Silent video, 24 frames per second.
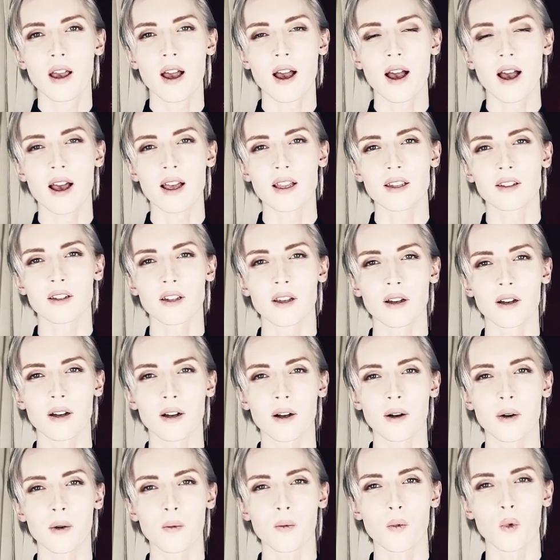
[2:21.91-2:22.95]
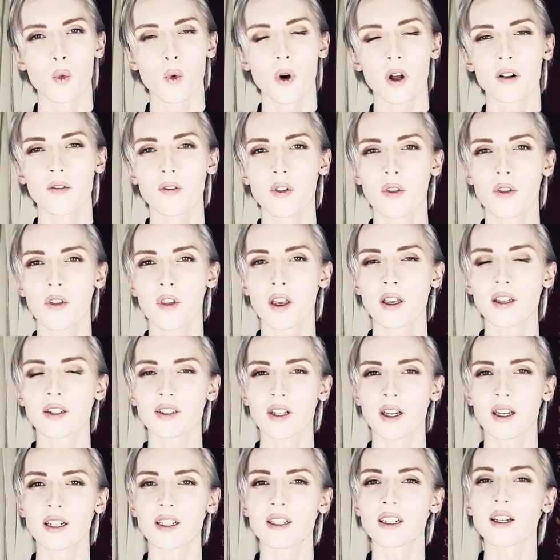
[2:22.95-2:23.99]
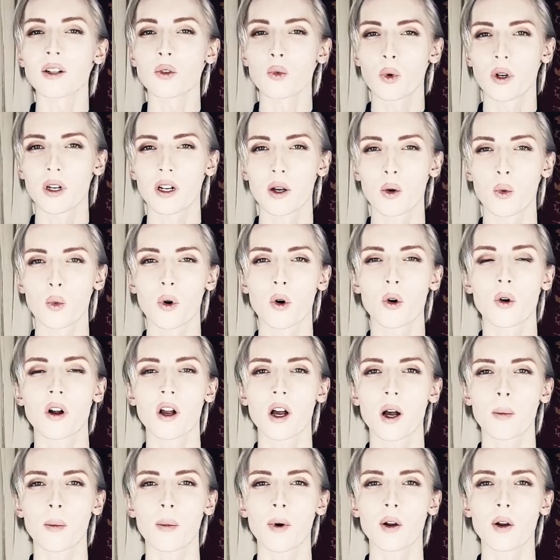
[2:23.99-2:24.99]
as one of the things I did when I woke up.